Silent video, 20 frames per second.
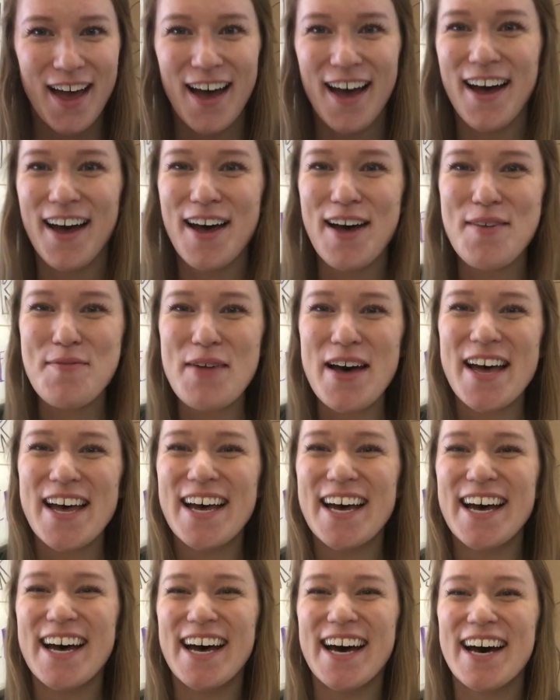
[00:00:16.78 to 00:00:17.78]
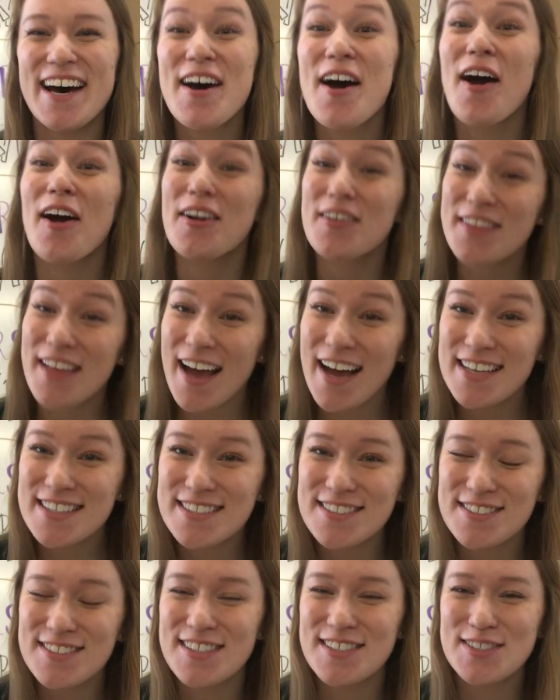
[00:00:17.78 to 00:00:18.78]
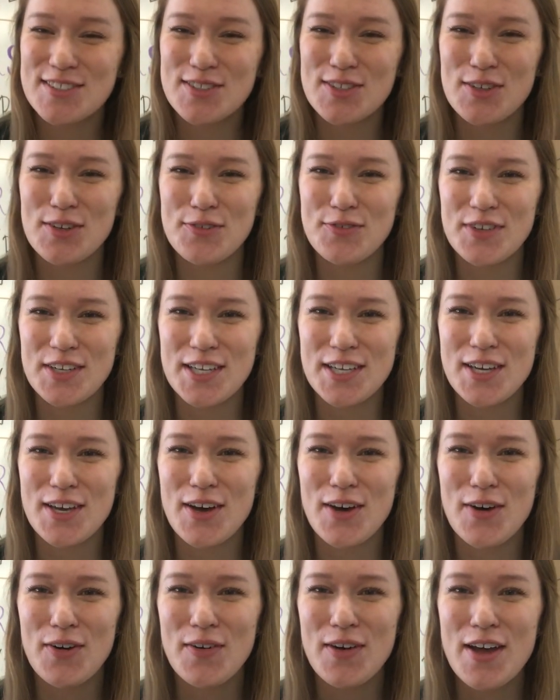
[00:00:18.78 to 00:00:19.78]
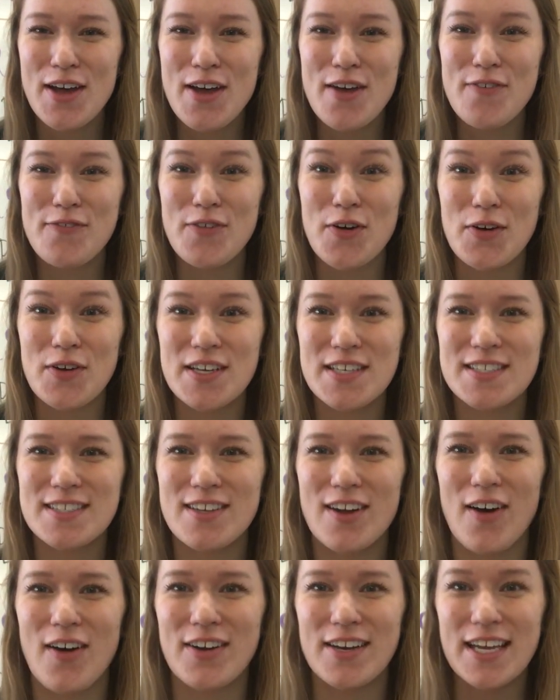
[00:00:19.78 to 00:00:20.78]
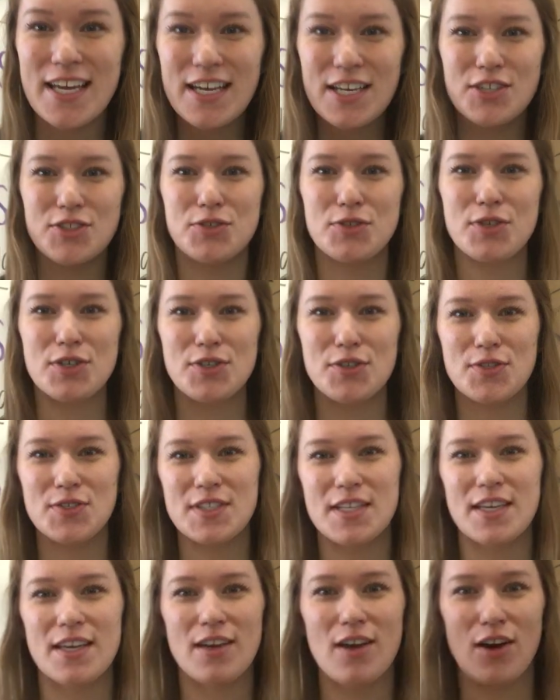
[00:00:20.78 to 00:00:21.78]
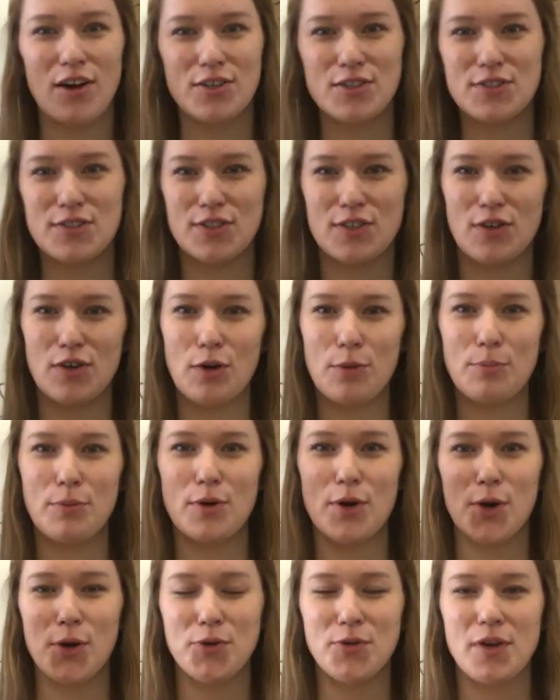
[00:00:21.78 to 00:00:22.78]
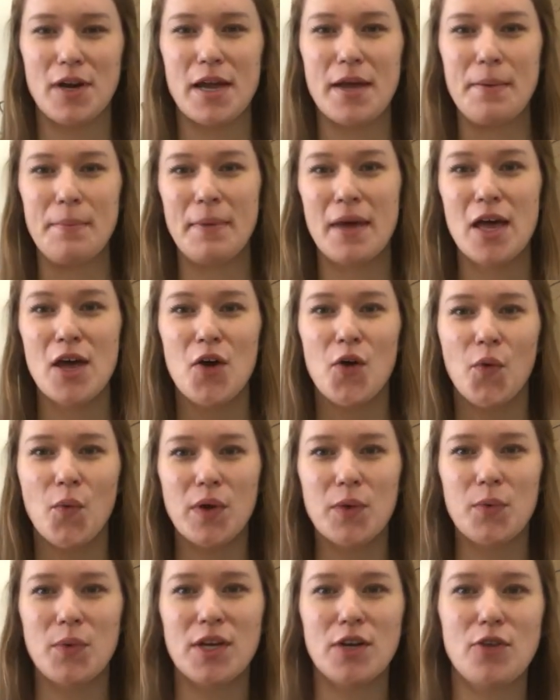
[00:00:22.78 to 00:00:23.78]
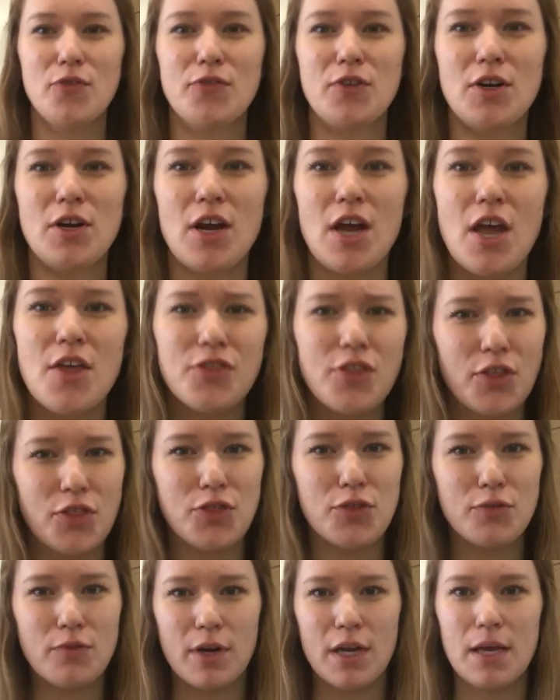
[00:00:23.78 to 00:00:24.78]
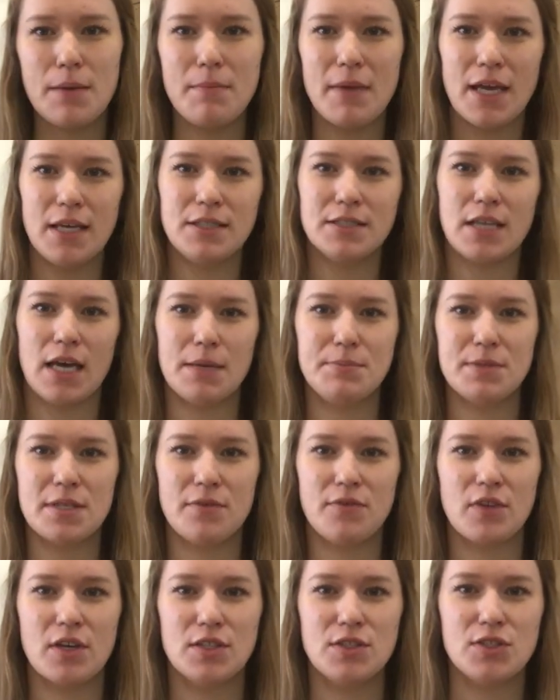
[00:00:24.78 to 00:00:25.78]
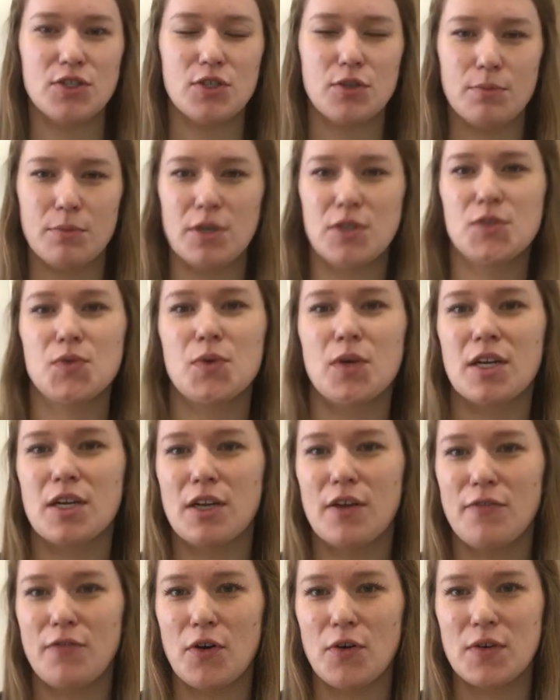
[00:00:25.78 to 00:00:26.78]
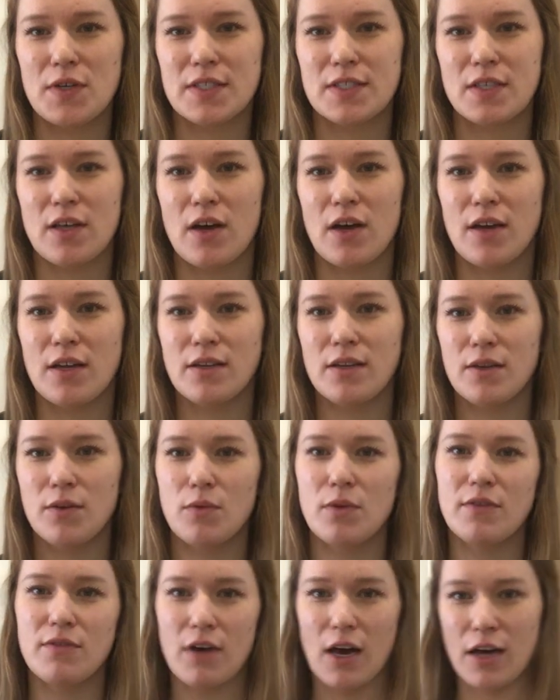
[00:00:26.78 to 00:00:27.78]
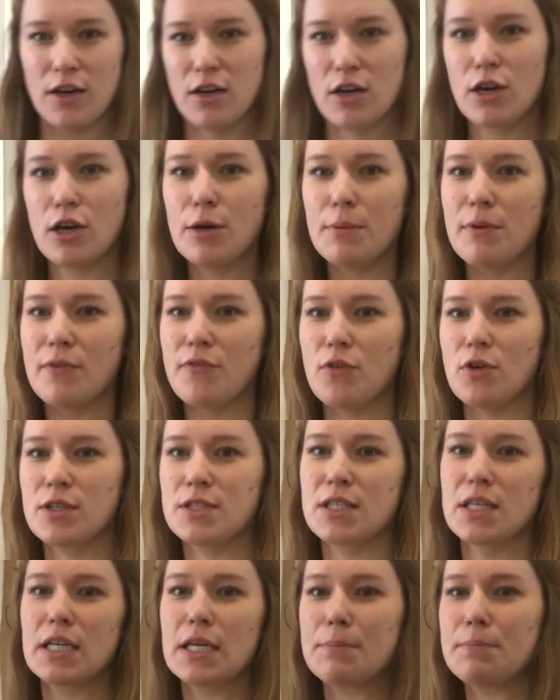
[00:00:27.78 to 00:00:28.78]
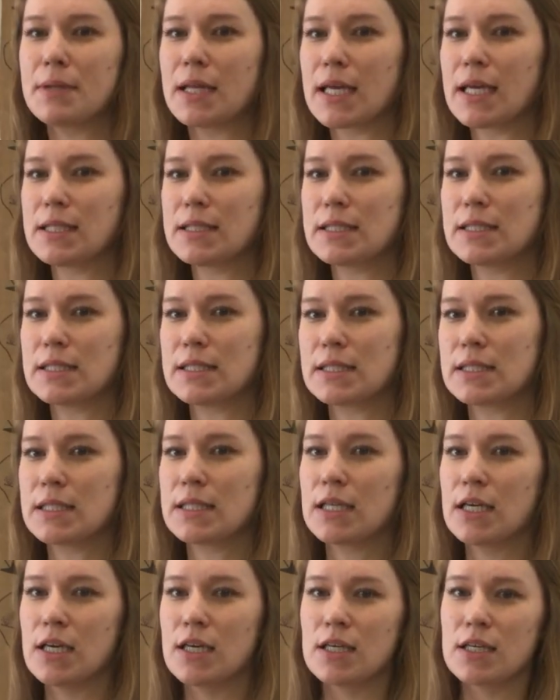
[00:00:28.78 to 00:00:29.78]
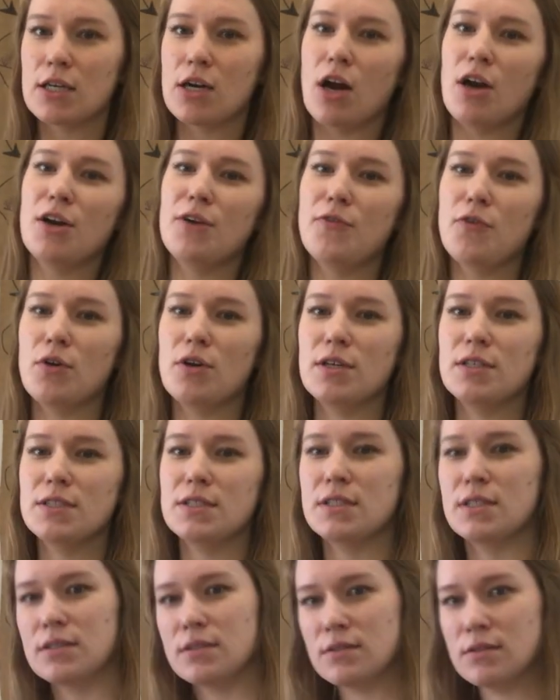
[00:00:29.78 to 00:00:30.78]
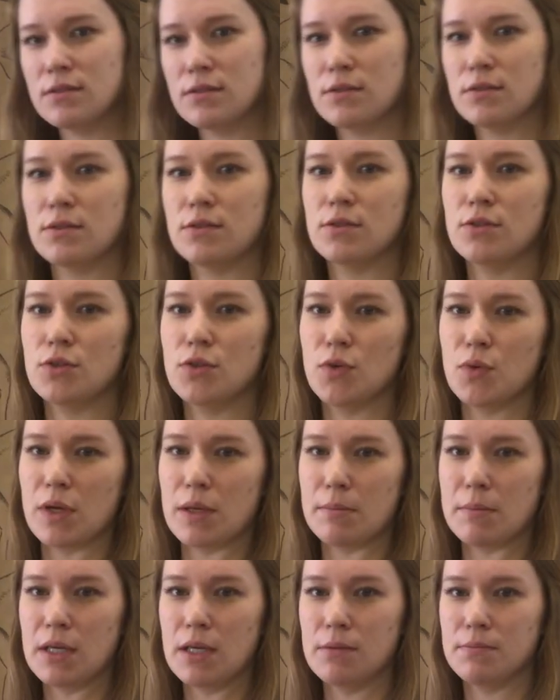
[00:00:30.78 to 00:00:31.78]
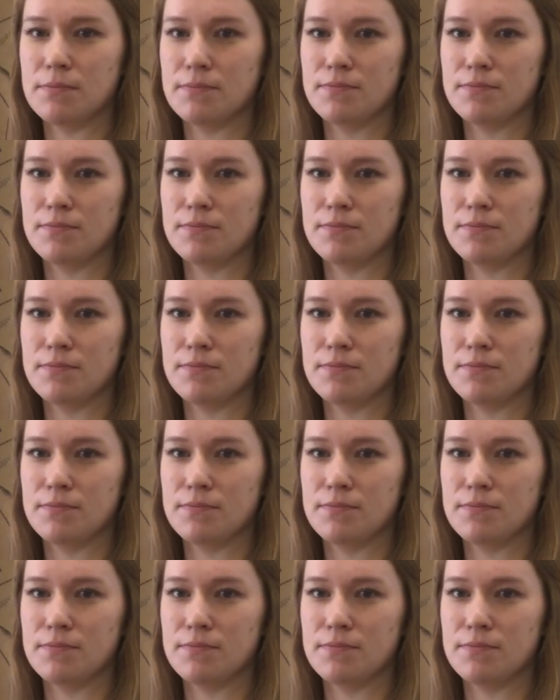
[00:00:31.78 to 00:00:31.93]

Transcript: Our last skull video focused on introducing our skull program. We went over the three main types of consumers we're going to focus on. We've got herbivores that eat plants, carnivores who eat meat,